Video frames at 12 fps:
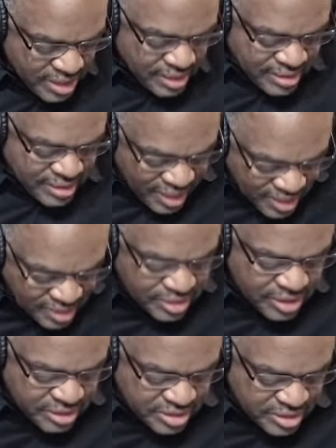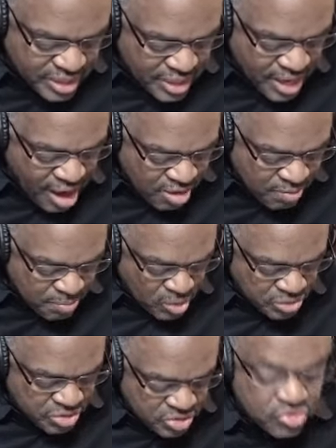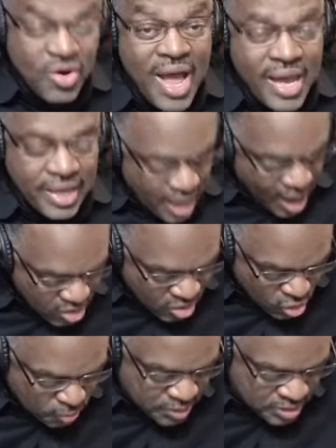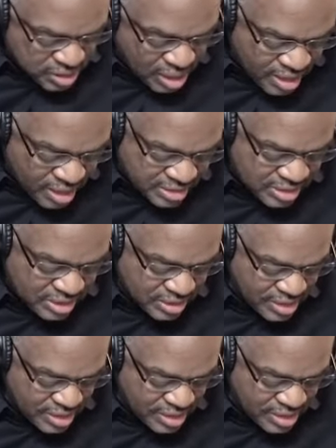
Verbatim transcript: They indeed say, our bones are dry, our hope is lost,